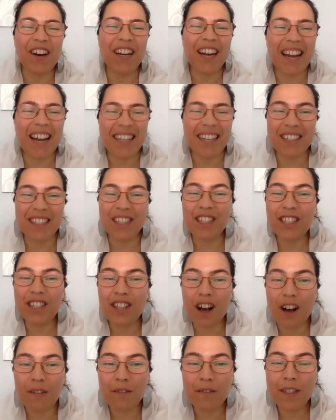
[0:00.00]
has a
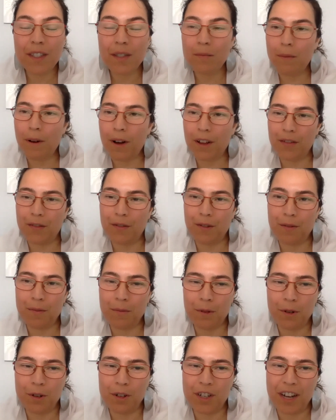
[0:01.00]
soft spot for
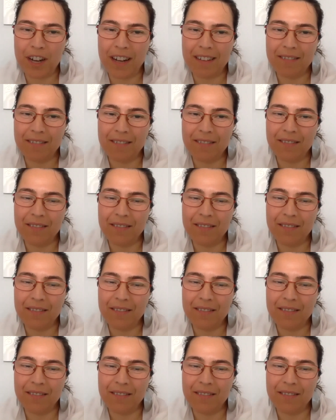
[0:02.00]
Moshe.